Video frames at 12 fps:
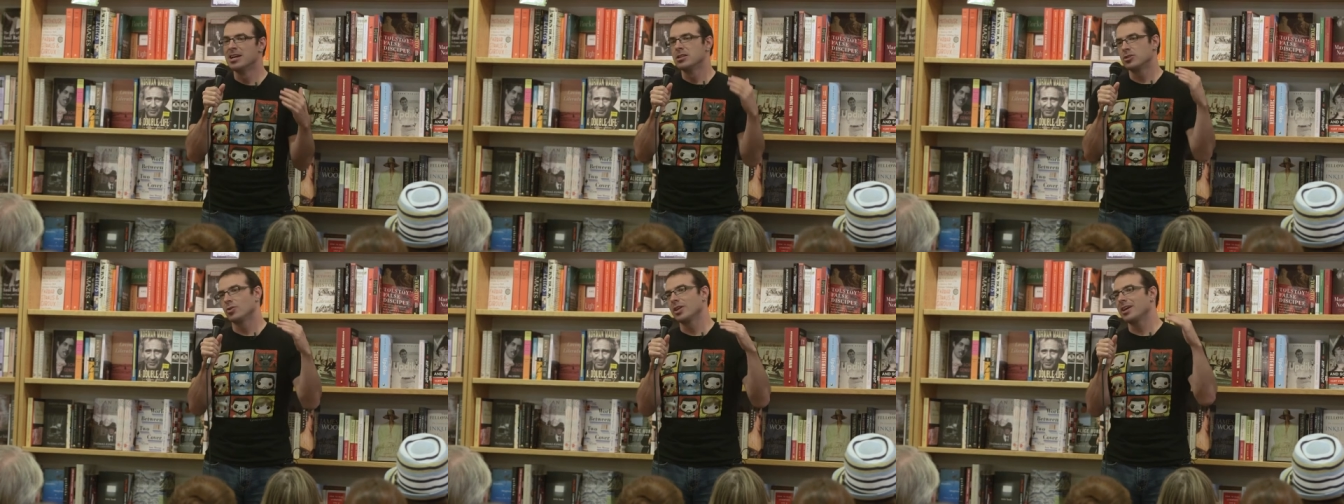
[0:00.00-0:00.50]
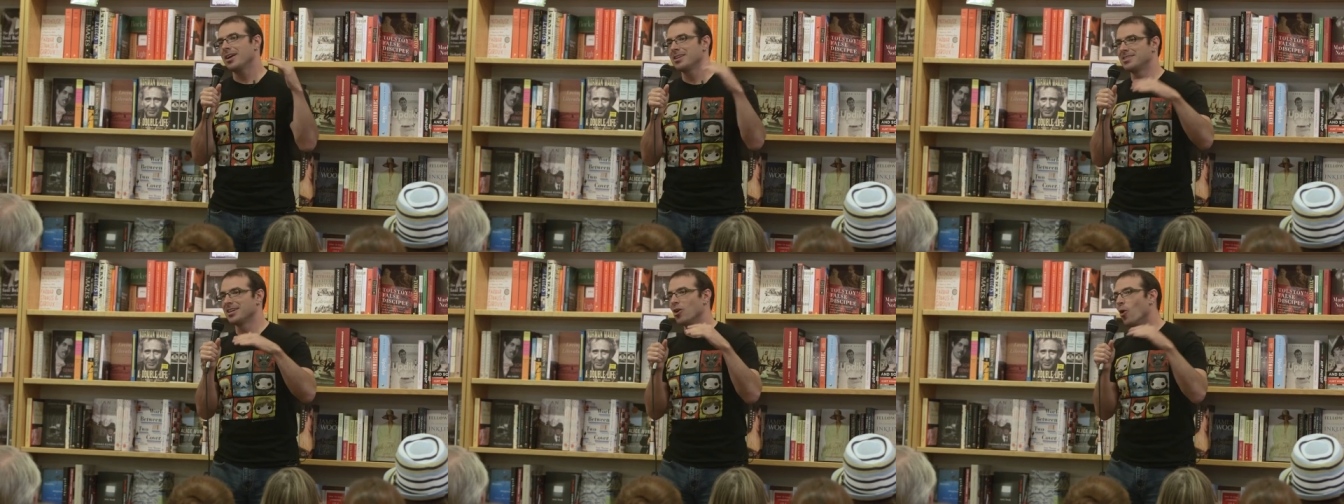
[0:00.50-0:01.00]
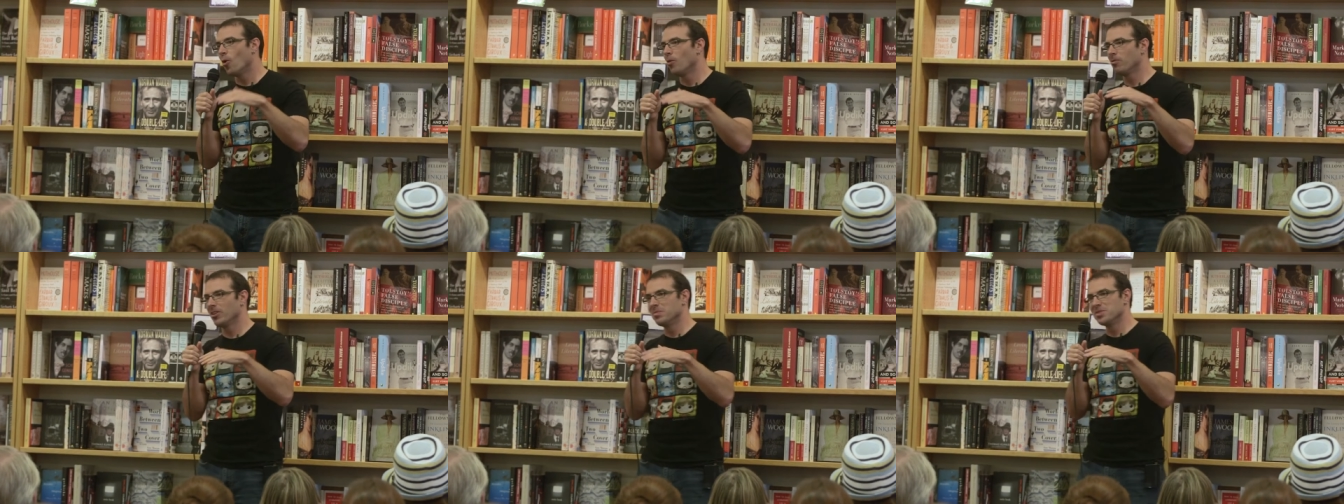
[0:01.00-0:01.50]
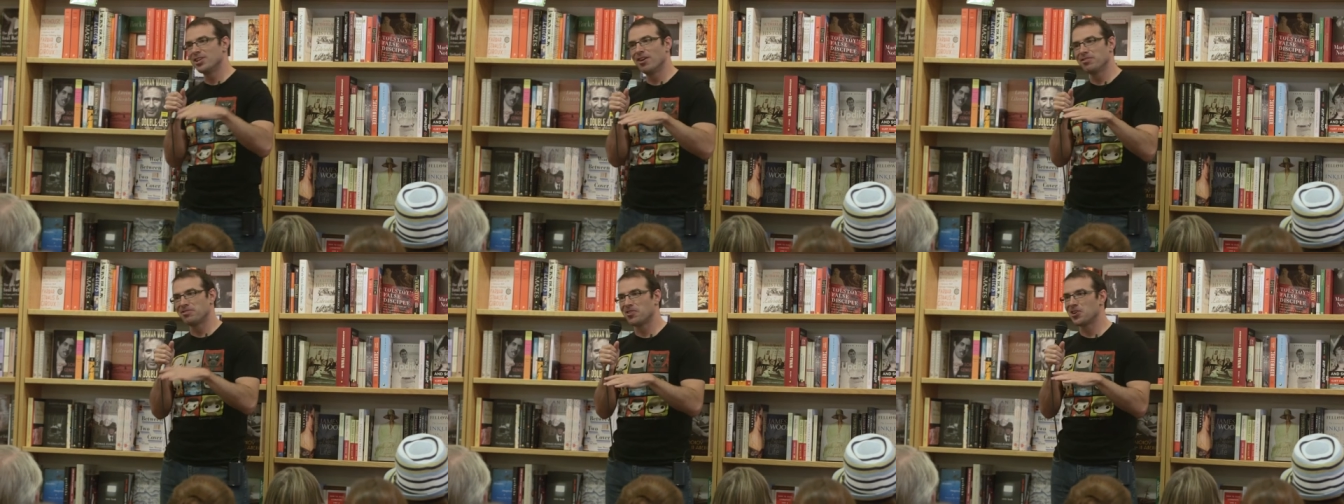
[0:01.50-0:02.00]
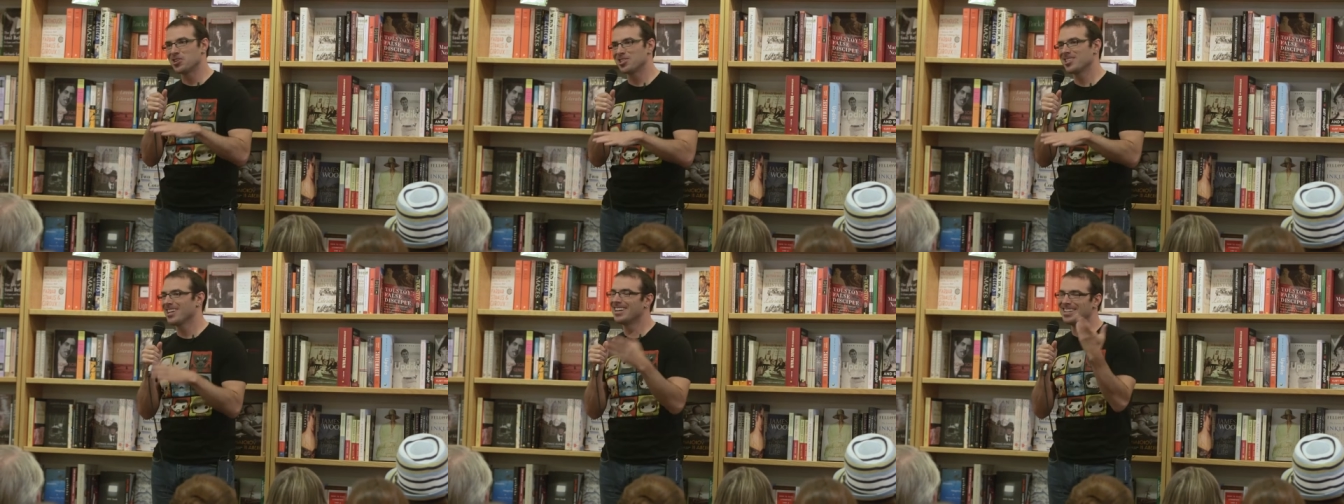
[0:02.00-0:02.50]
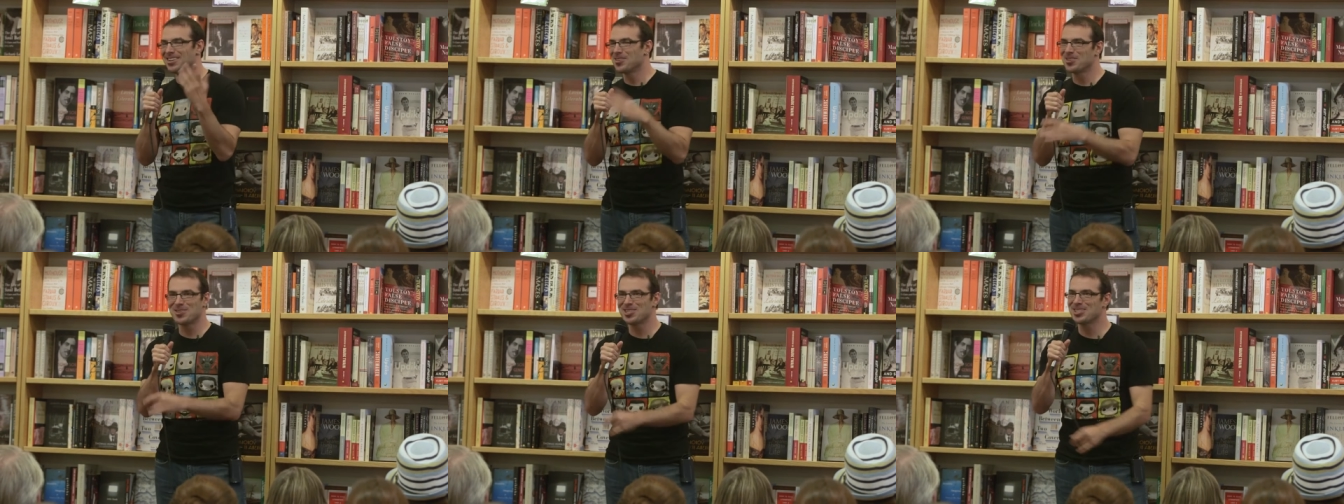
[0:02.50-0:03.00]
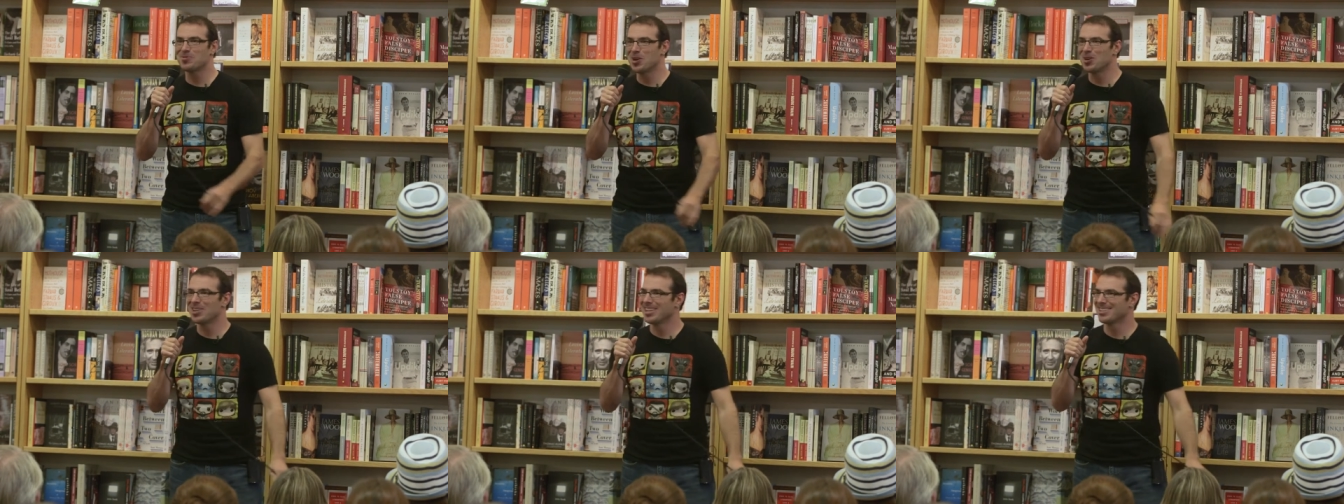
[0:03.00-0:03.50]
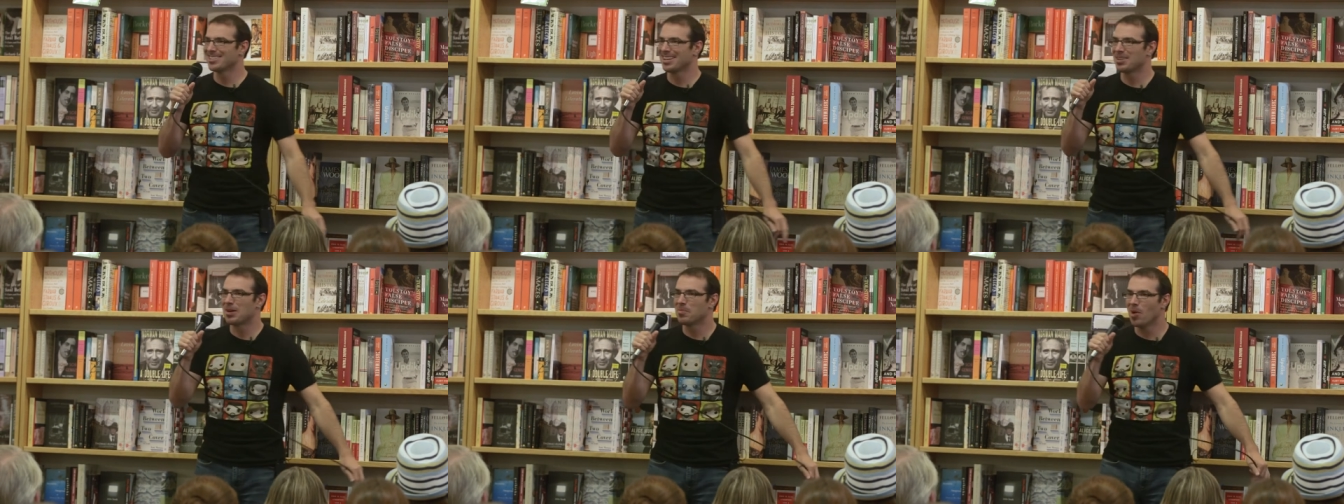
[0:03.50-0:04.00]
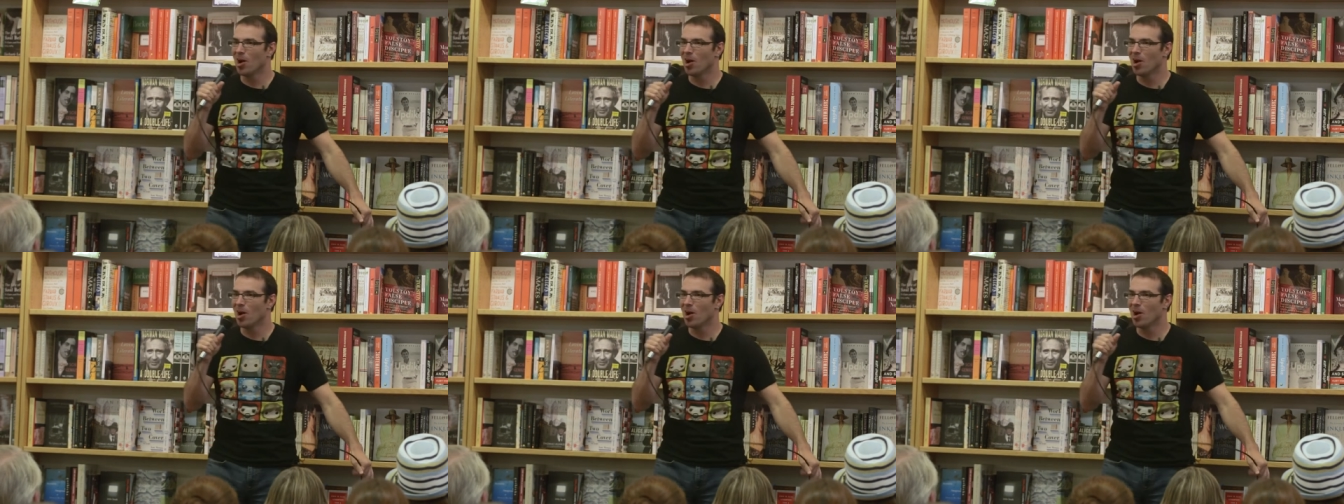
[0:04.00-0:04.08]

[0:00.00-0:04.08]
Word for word: so they kind of dig a hole for themselves first and you know there's just weird things like that